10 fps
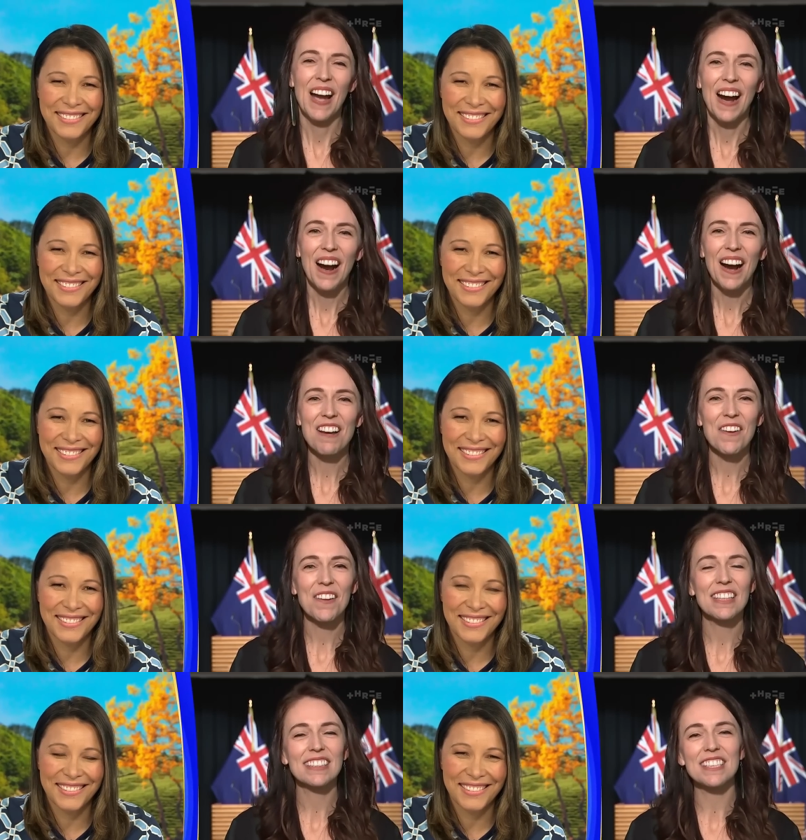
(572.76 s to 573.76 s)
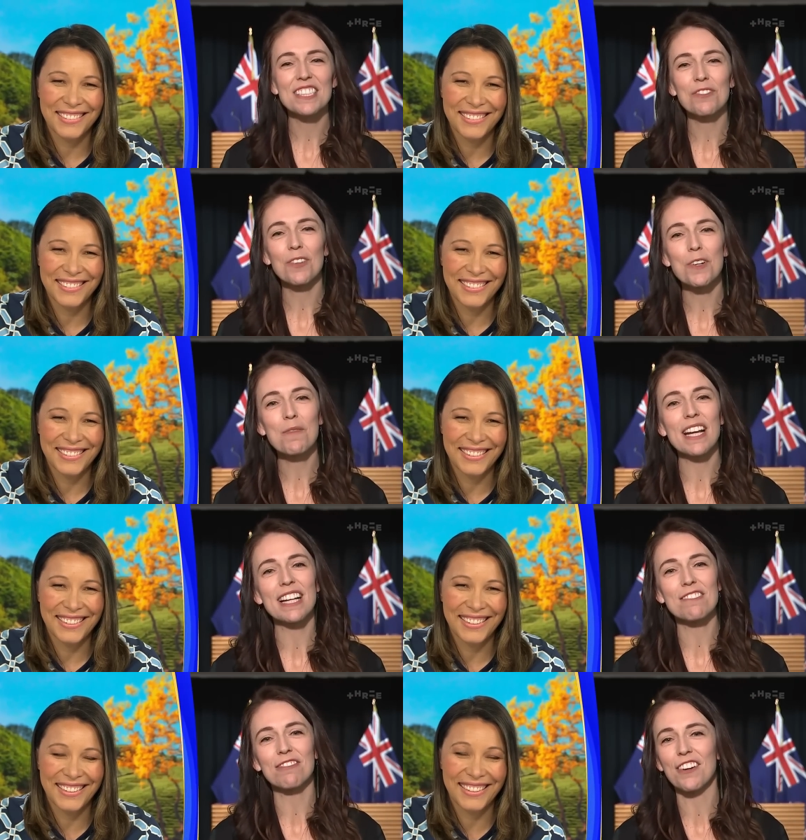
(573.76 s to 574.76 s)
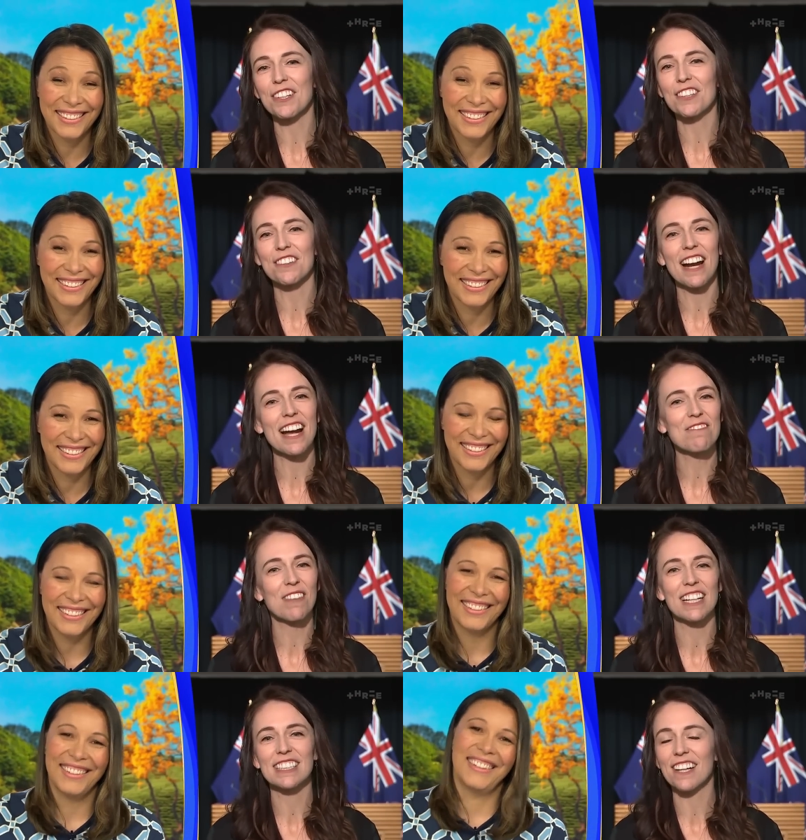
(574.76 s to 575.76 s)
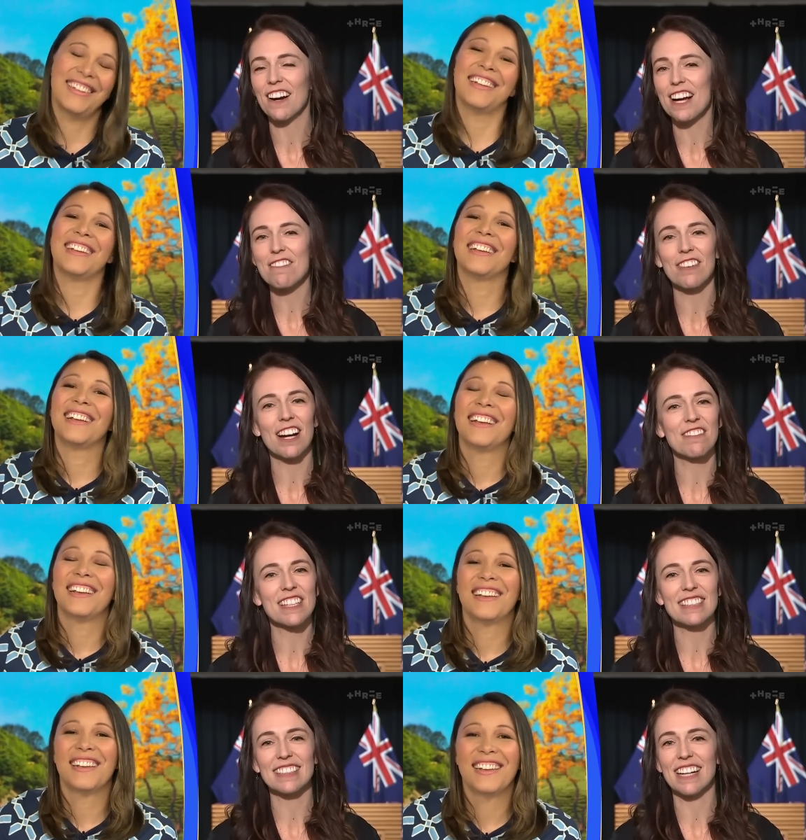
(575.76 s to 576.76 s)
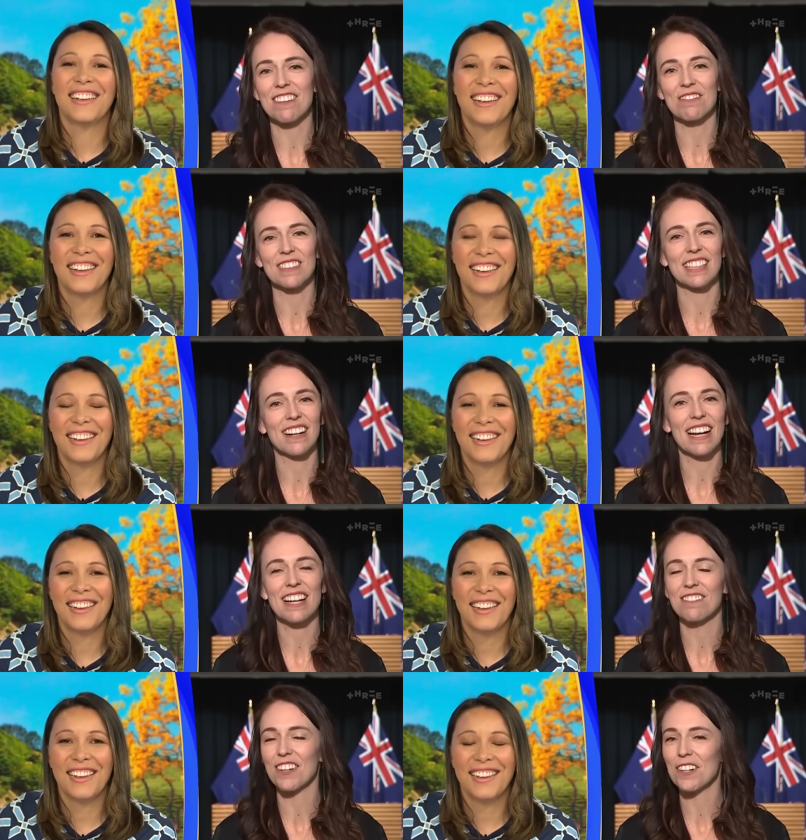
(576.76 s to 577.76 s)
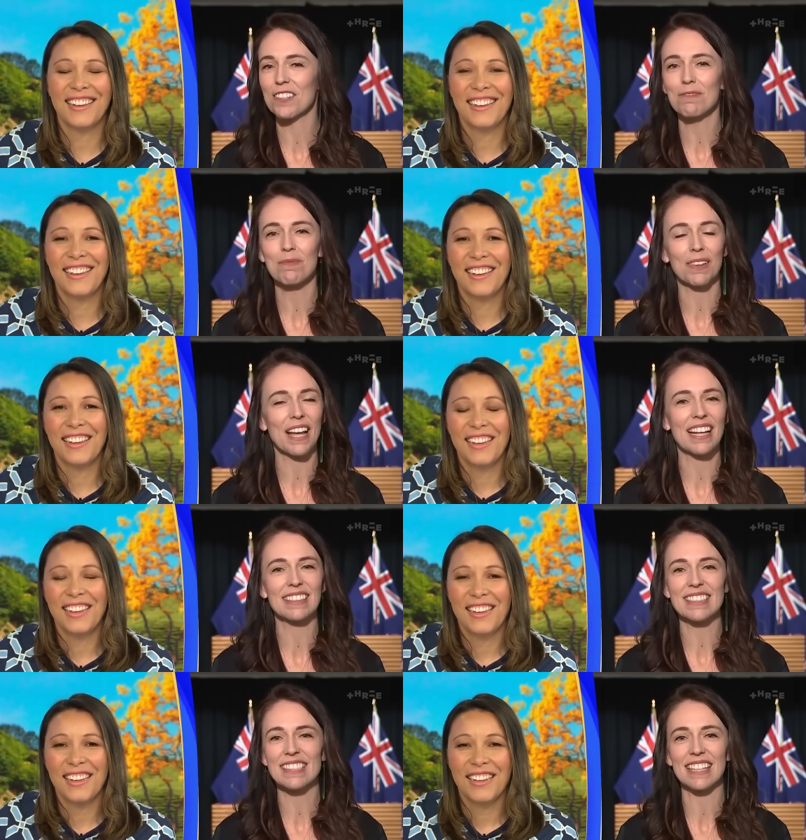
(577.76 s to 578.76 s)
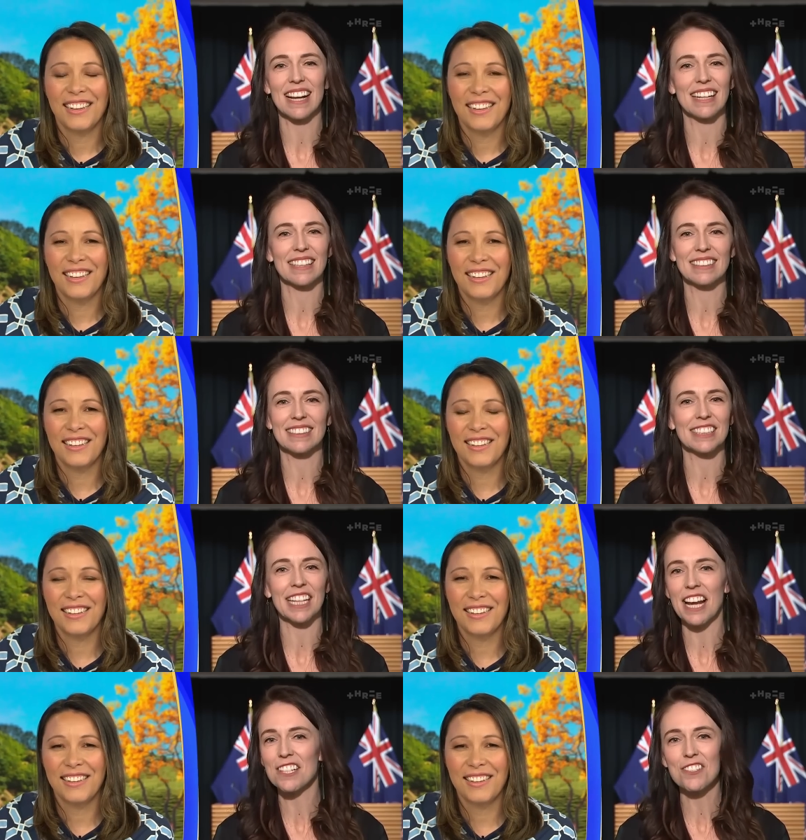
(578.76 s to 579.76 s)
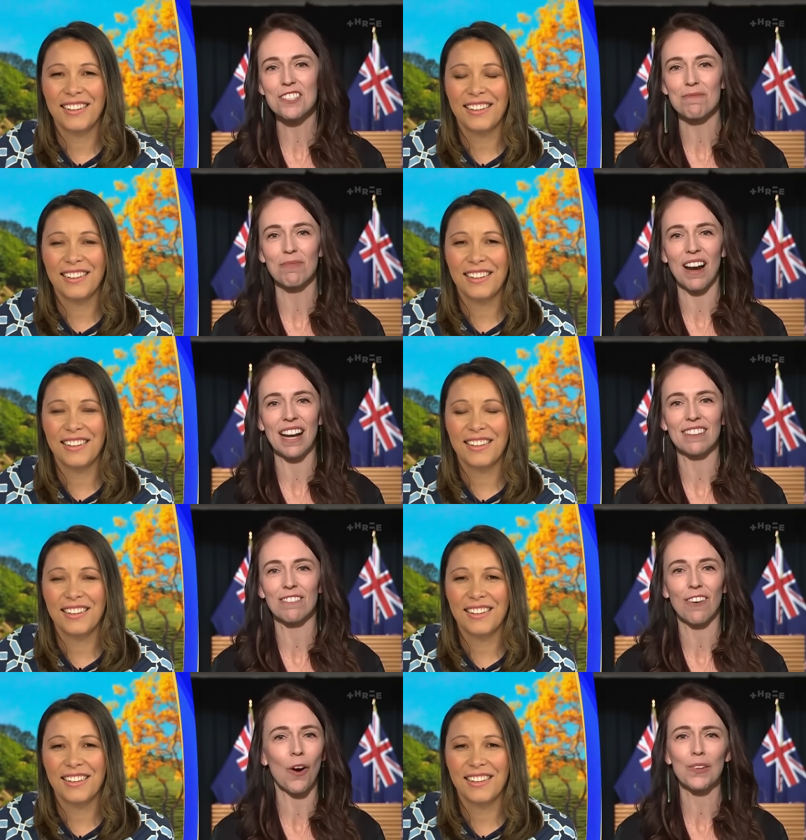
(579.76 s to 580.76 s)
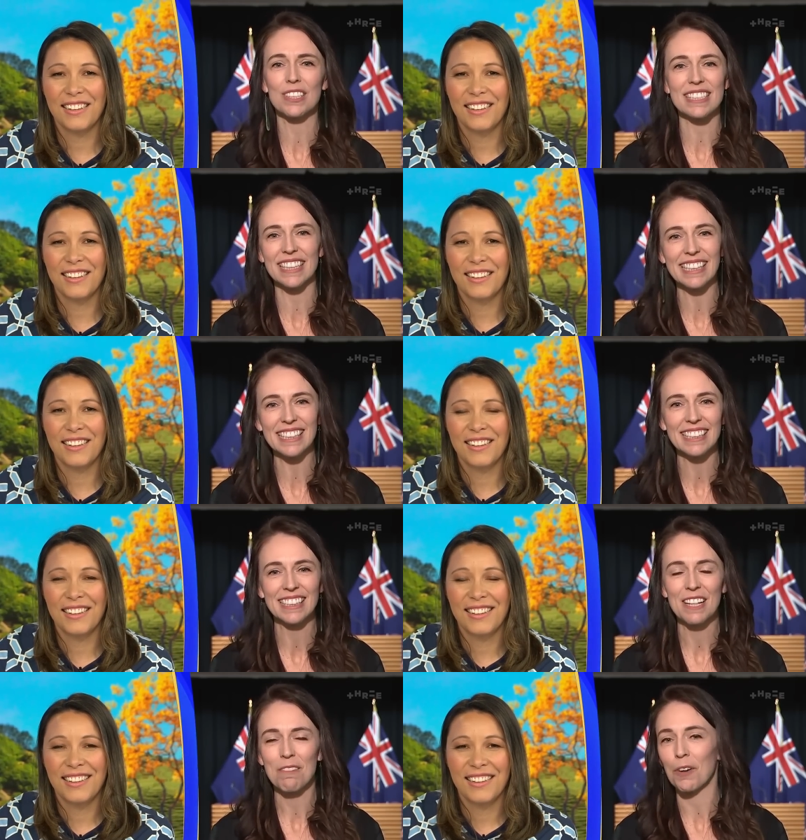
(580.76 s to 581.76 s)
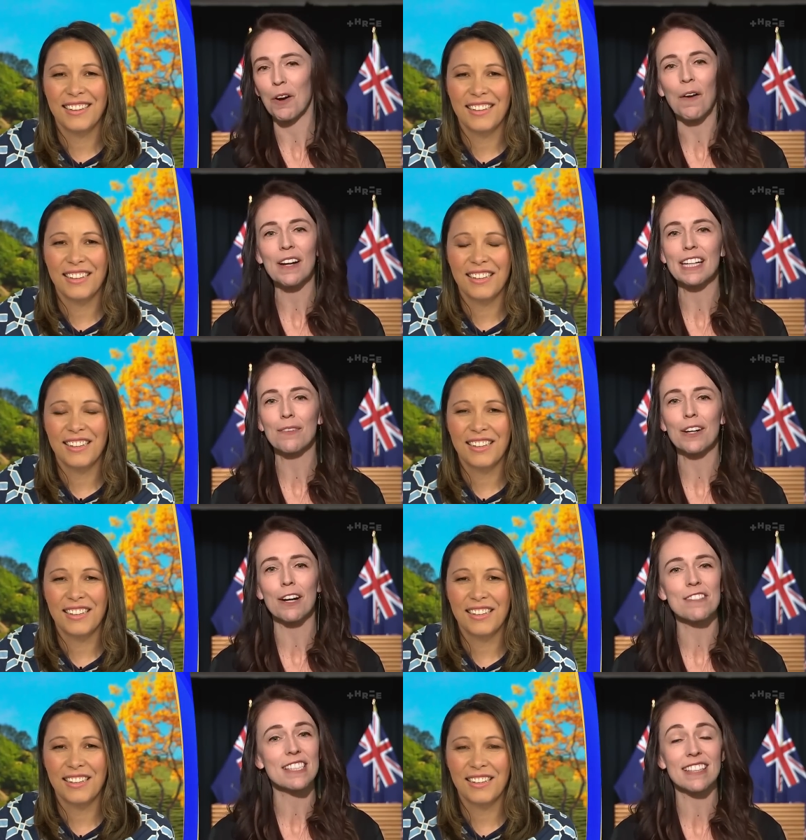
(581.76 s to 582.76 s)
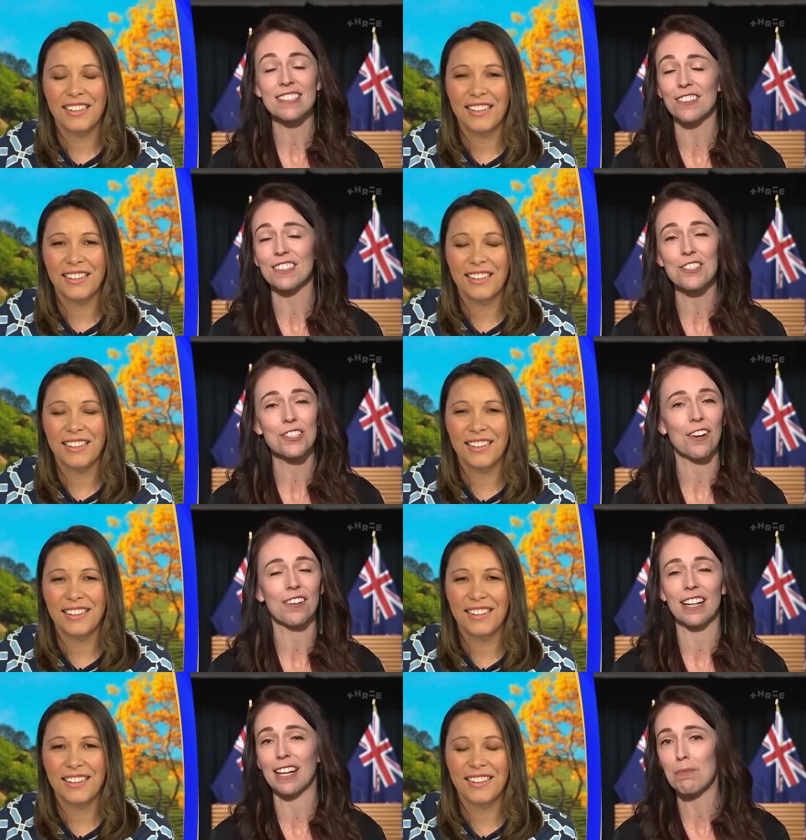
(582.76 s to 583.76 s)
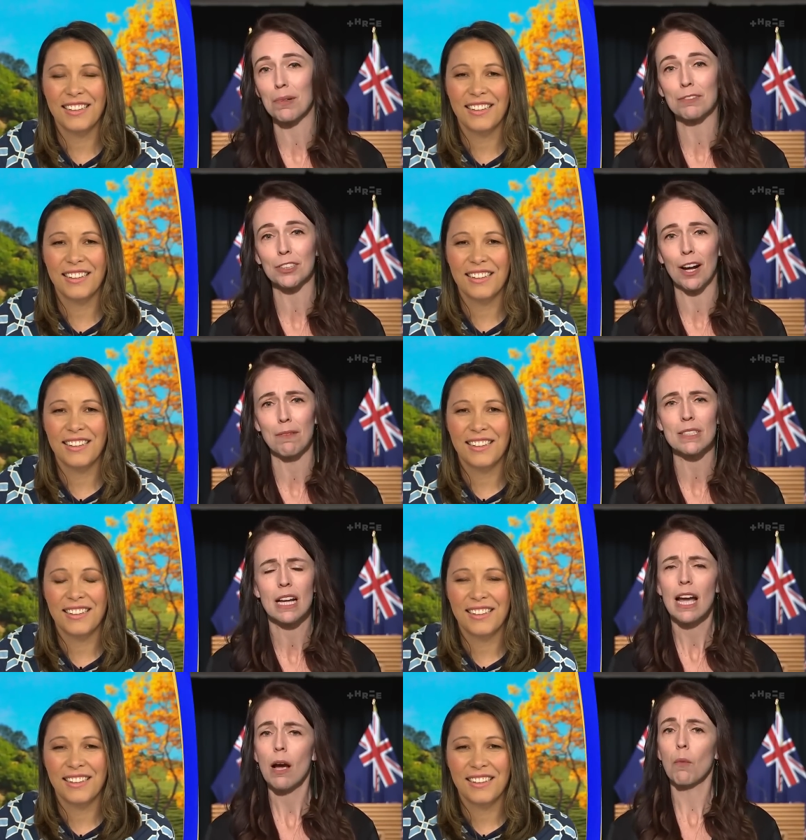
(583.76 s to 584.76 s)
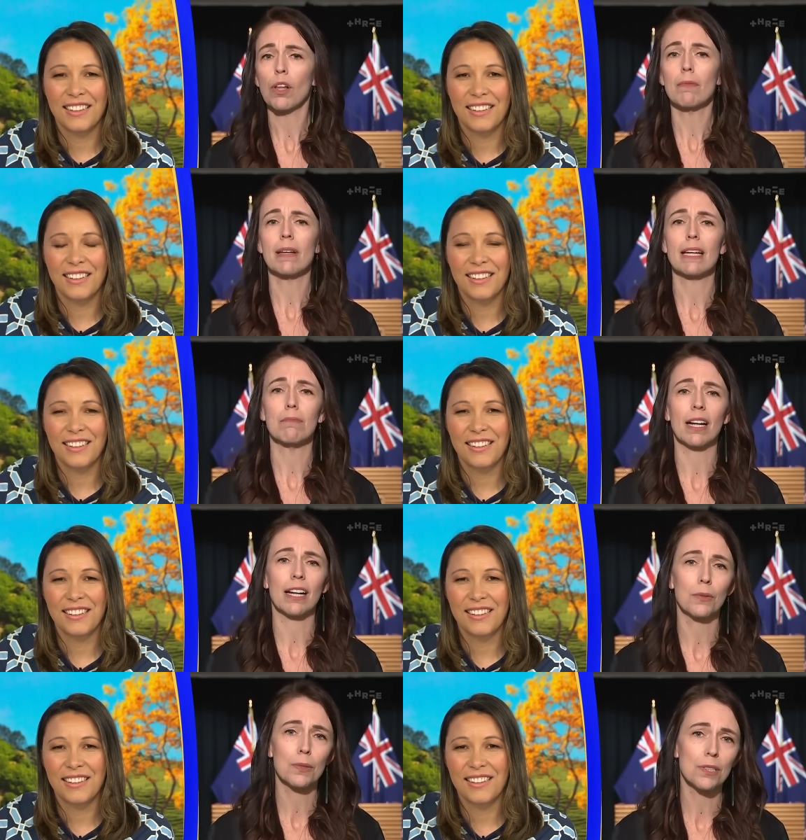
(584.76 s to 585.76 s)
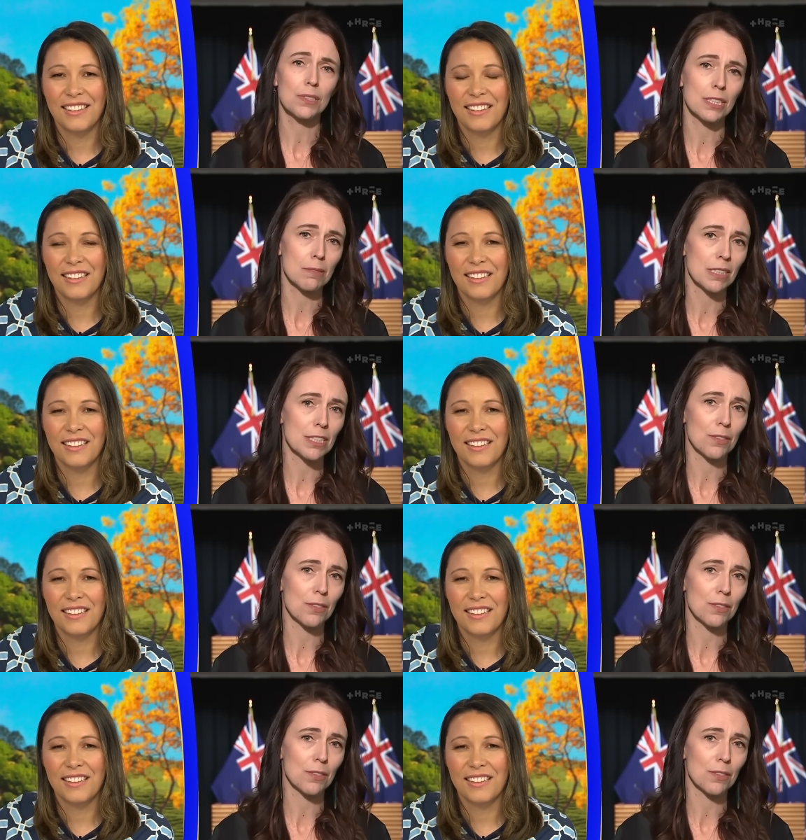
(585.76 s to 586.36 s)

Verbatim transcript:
Speaker 1: I've heard this. This rumour has floated around my entire five years in government. I have no plans uh, to change my role as leader. I'm not going anywhere. I've said this on this show a number of times. And while I'm here, might I also dismiss the